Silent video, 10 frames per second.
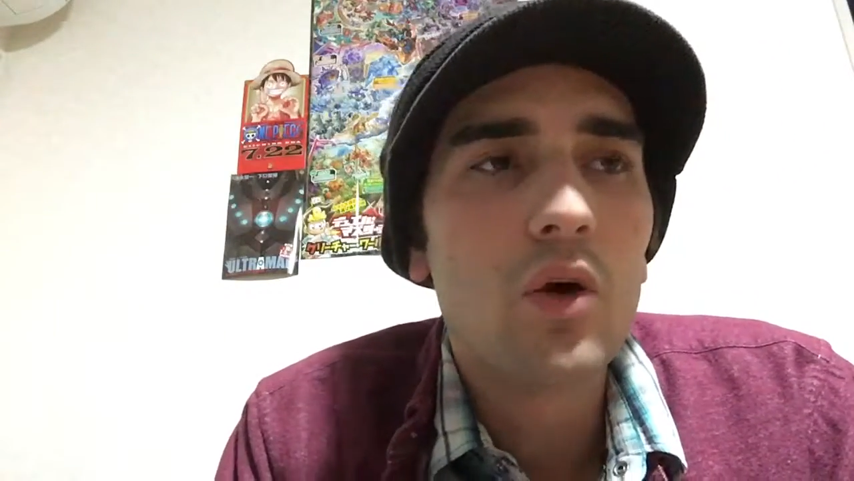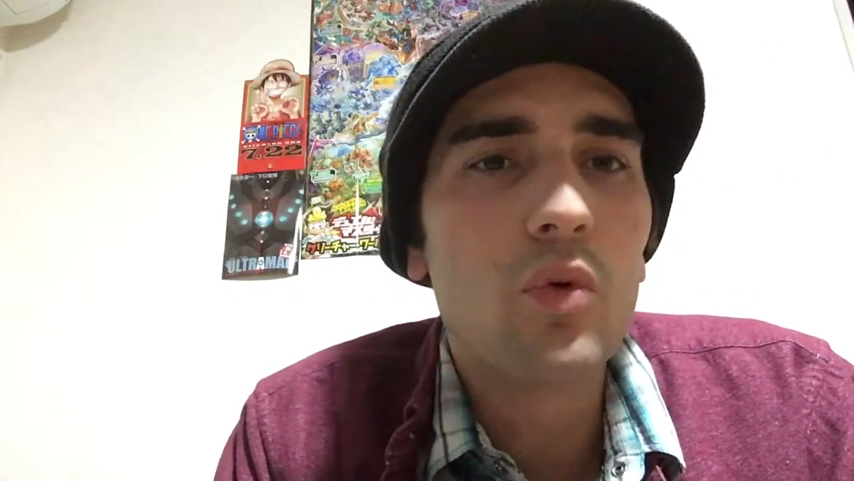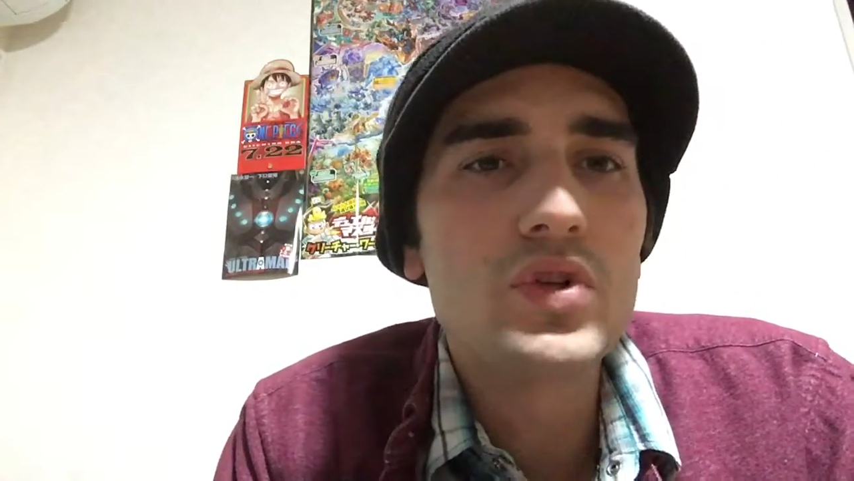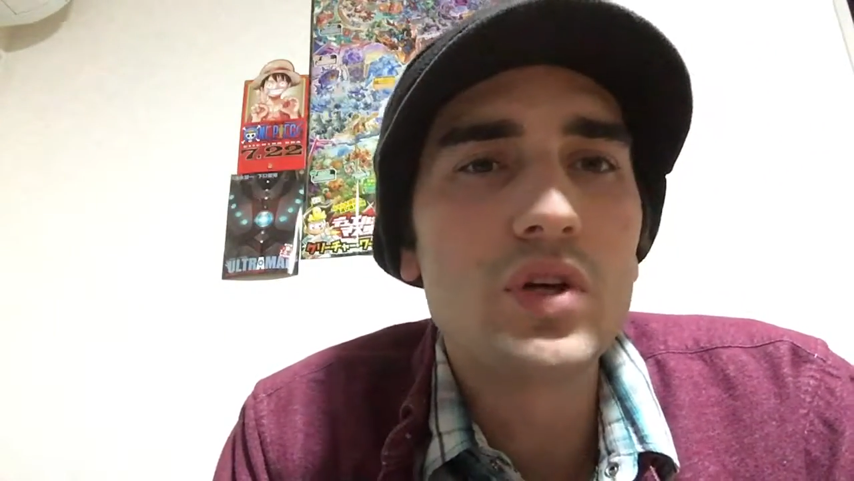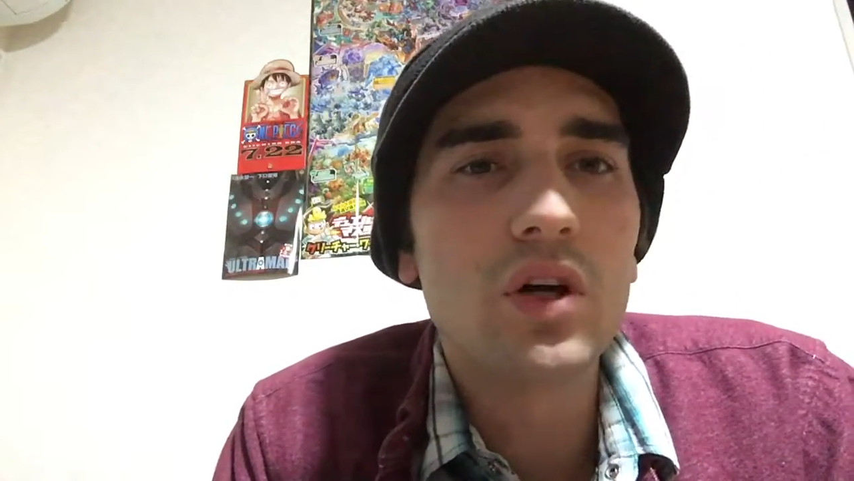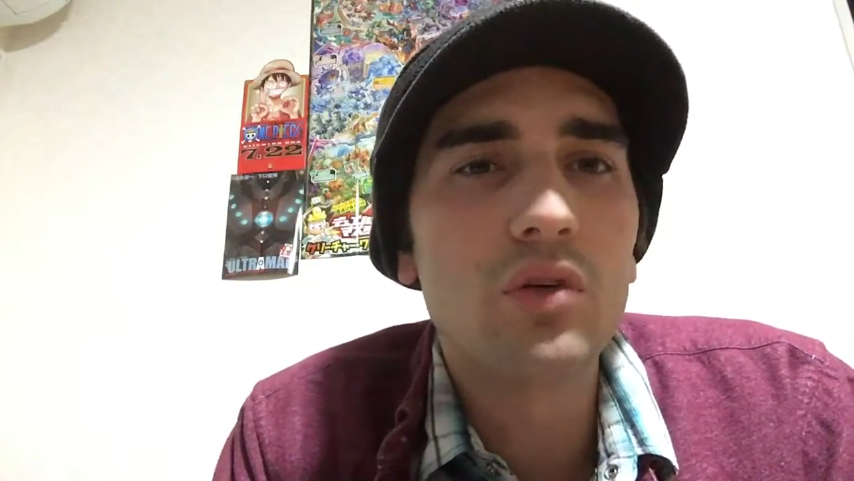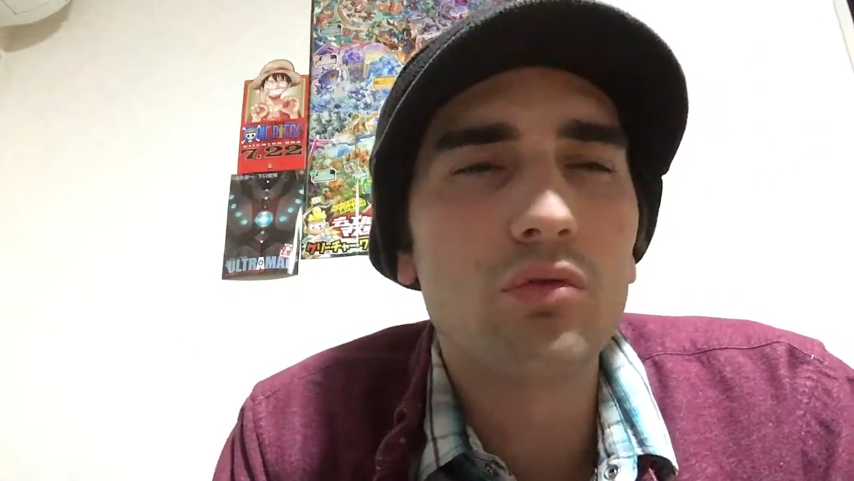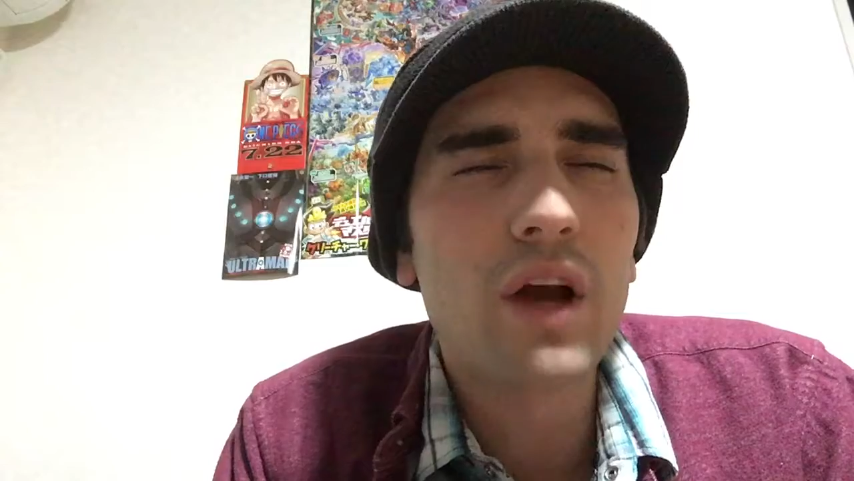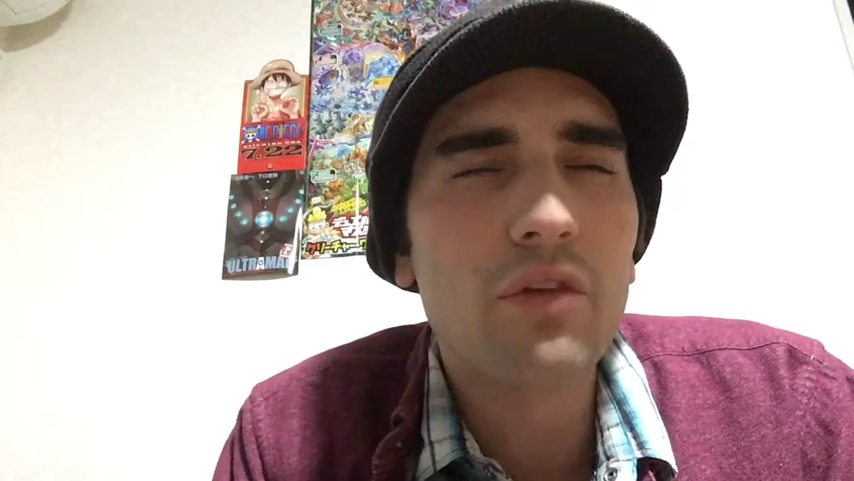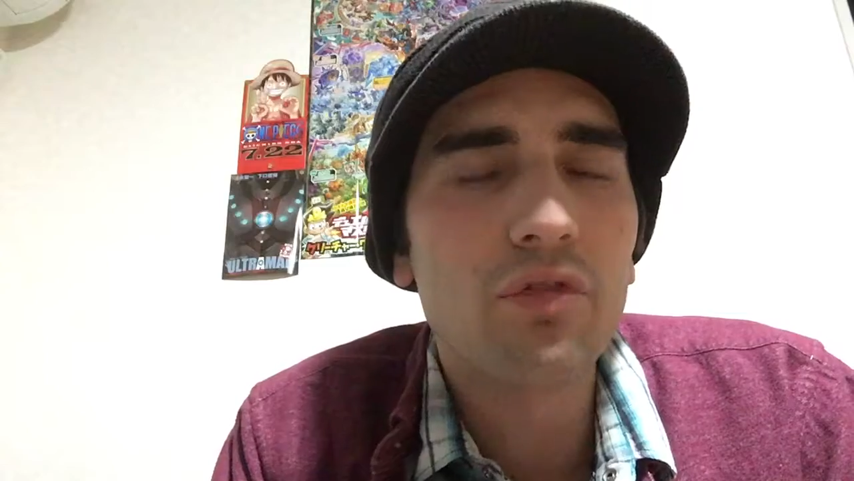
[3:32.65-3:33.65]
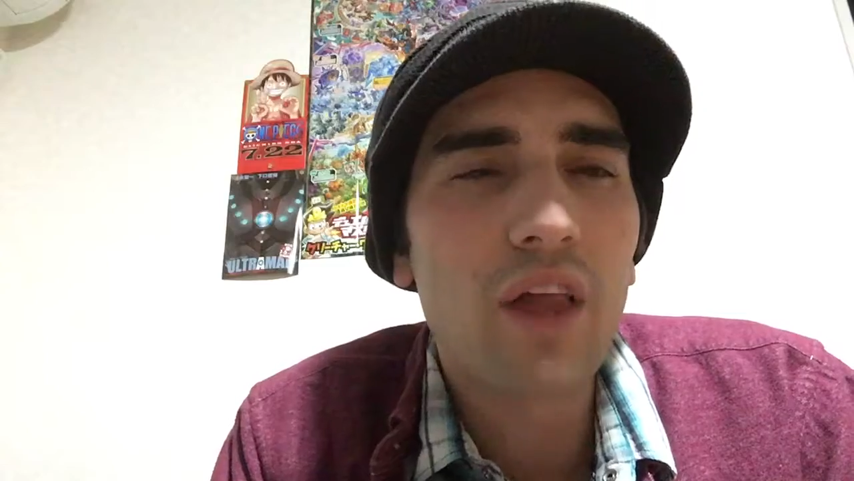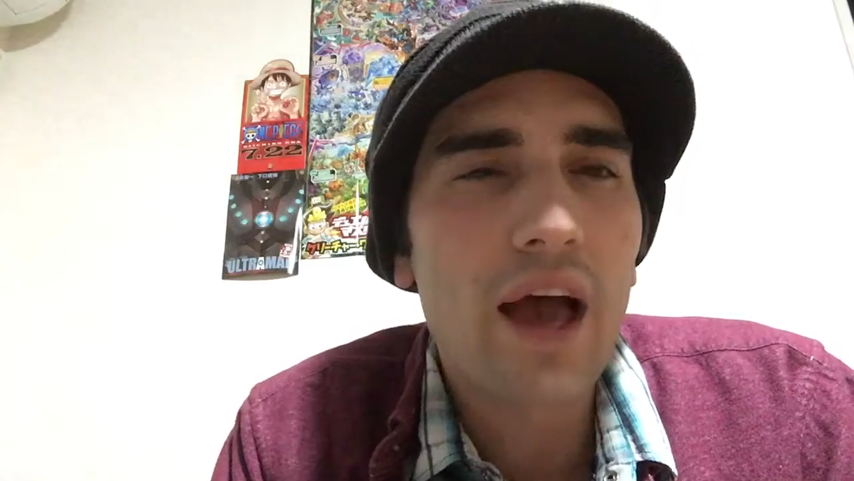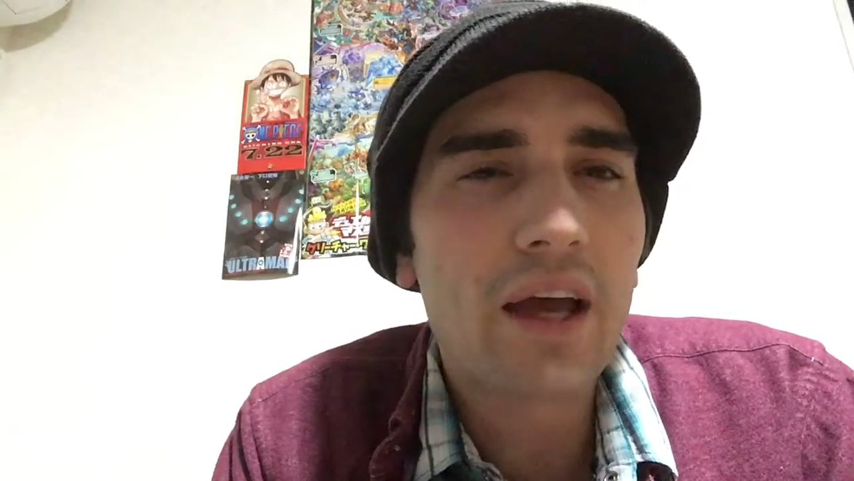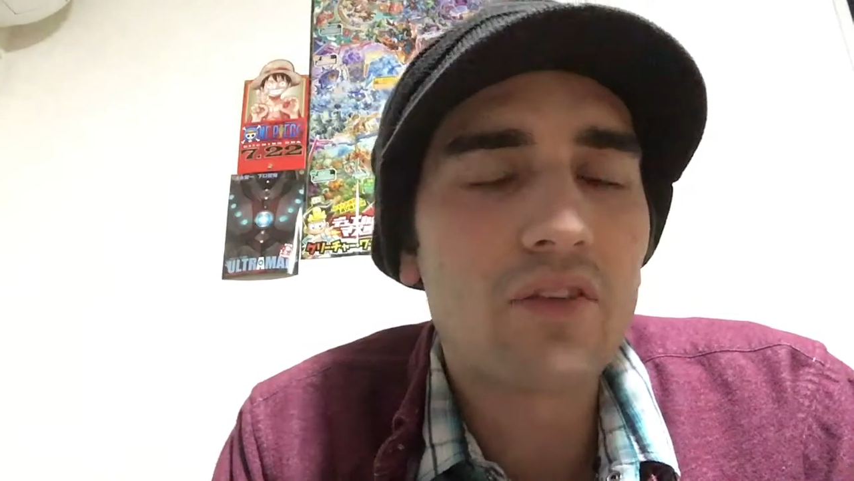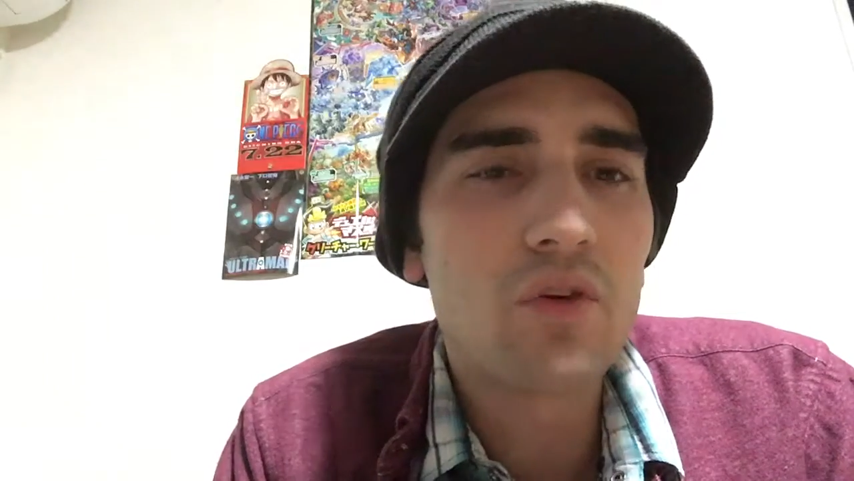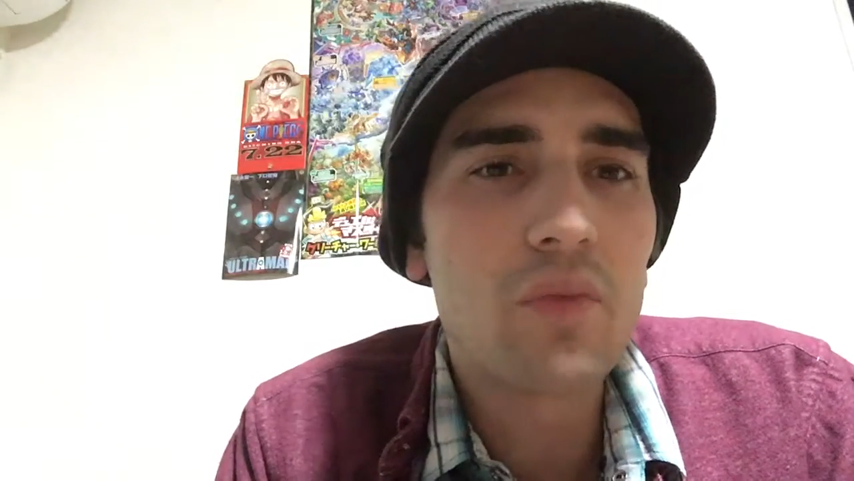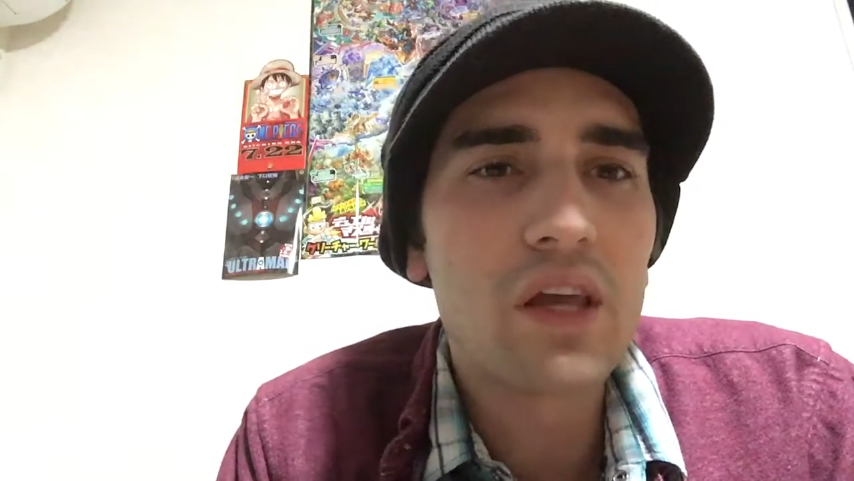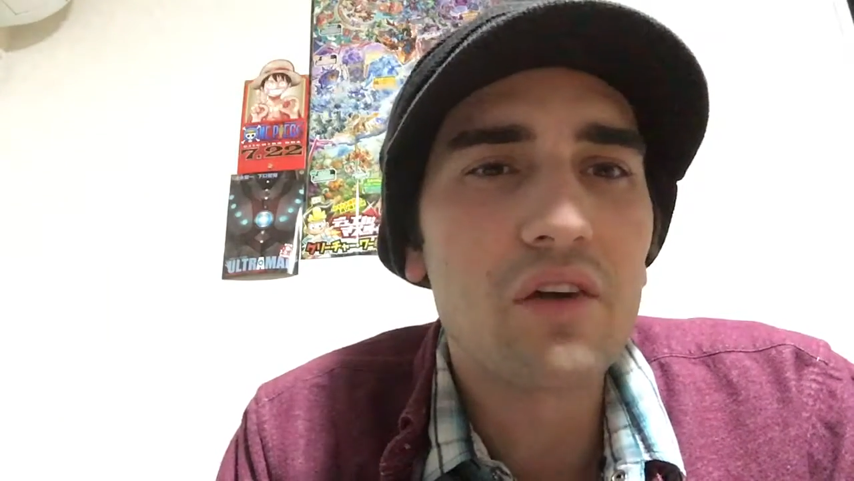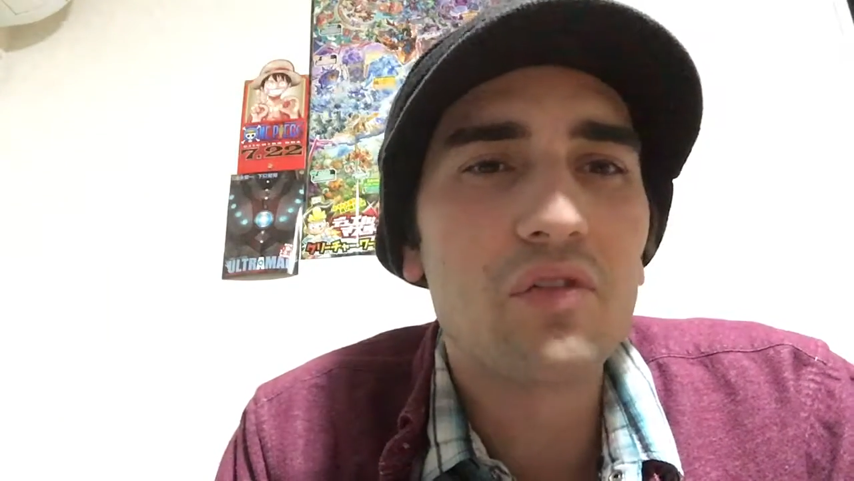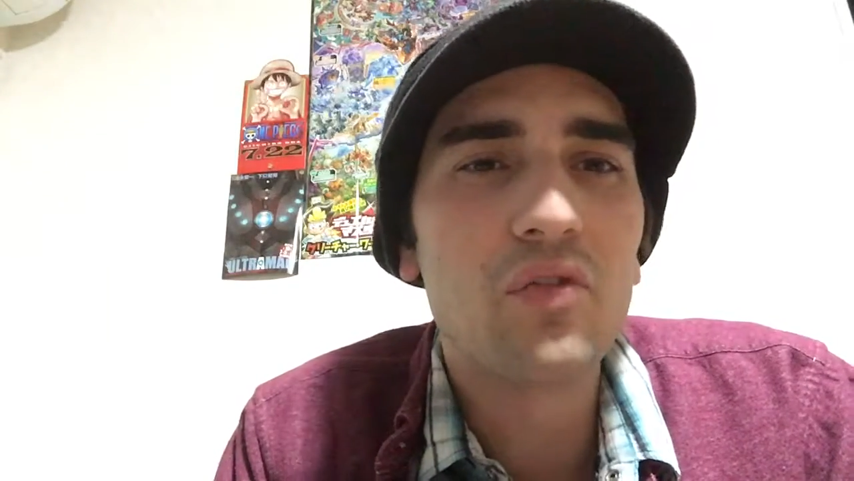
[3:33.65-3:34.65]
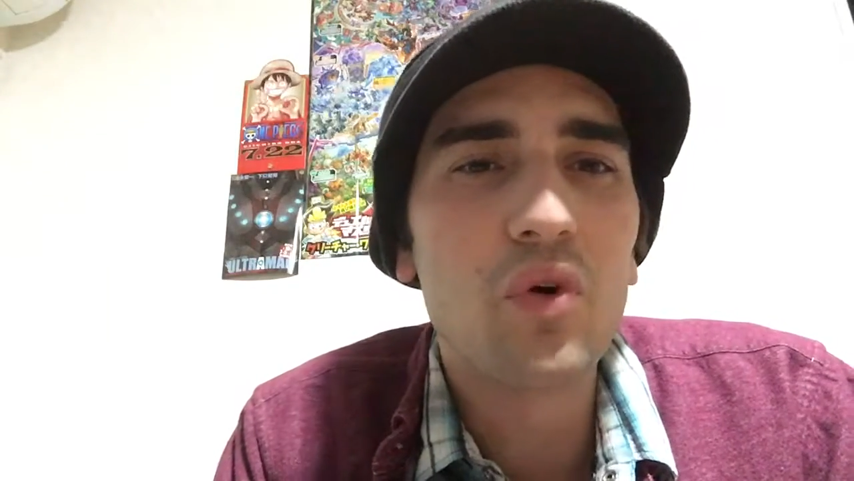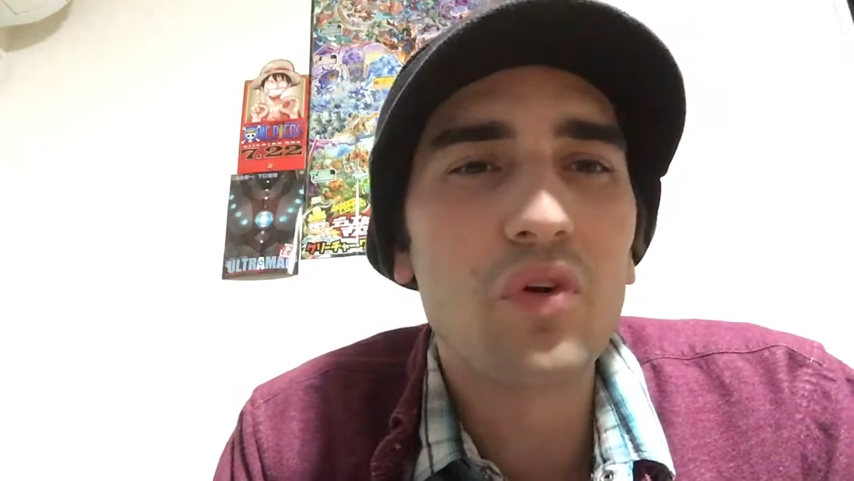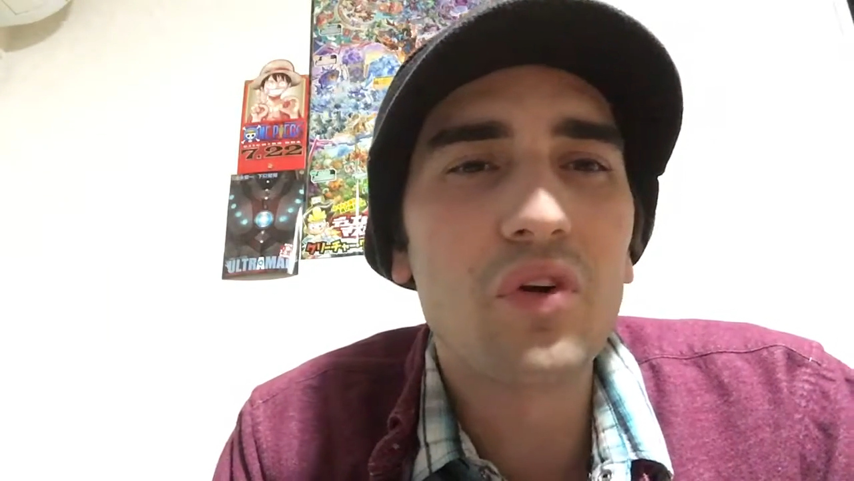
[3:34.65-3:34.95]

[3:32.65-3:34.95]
was a red flag to me for